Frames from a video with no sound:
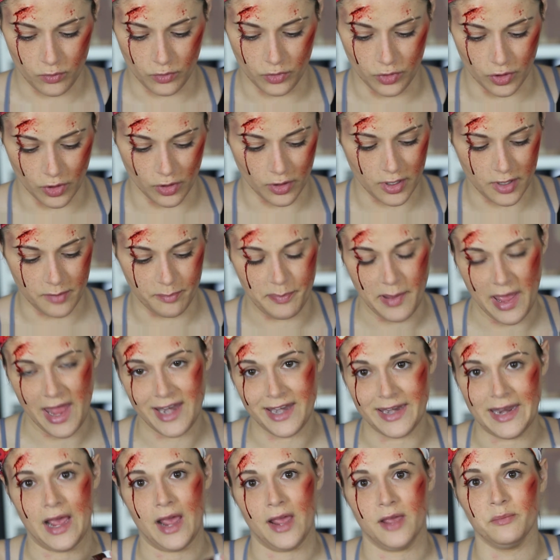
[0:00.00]
good
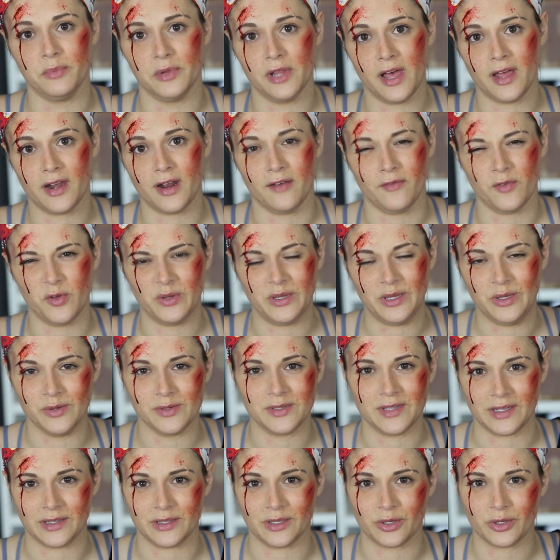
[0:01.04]
Ben Nye blood. I've only used
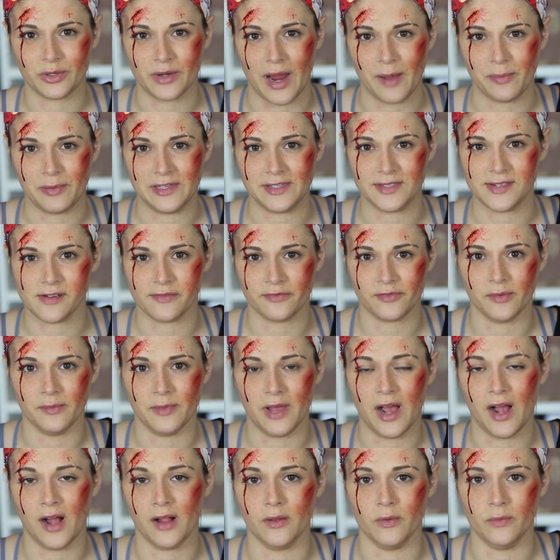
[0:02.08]
like the crappy stuff from the
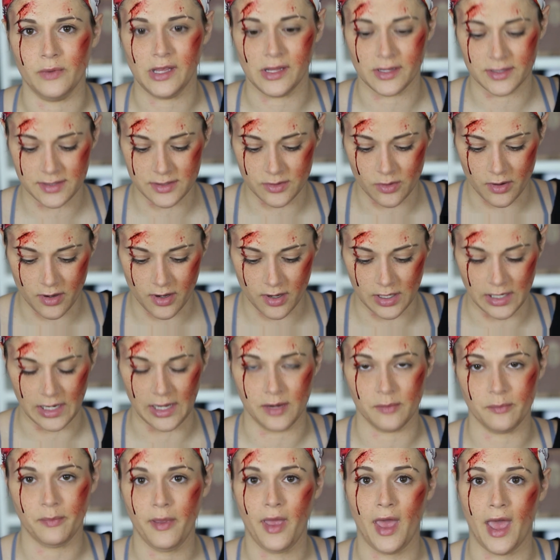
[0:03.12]
Halloween store
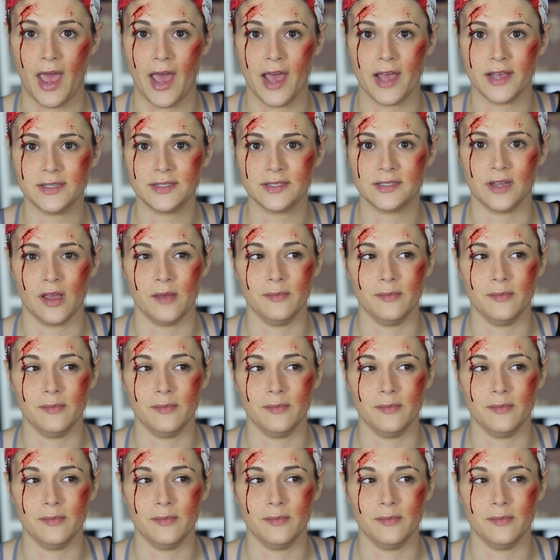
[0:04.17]
in past.